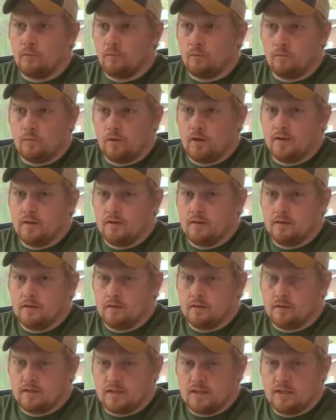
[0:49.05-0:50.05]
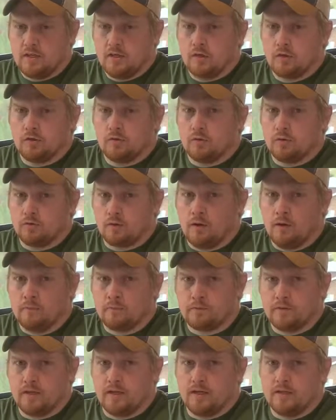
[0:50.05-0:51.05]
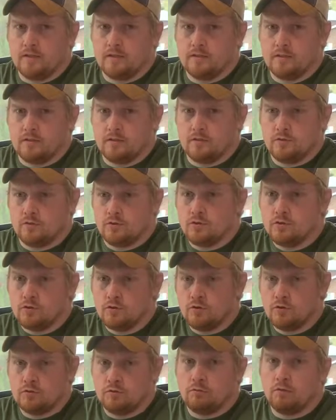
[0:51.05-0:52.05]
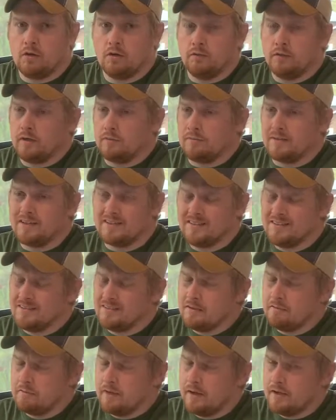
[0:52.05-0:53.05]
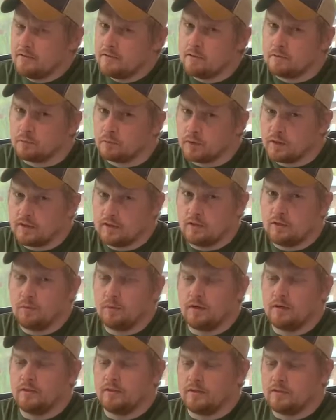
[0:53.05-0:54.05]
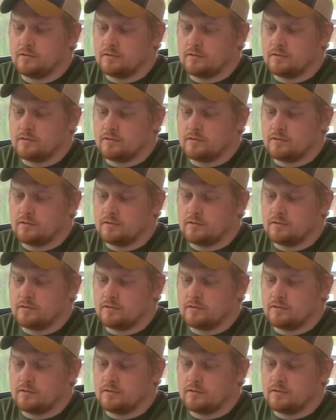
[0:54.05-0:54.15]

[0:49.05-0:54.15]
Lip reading: what gear or upgrades to do to our rig, because this stuff adds up really quickly.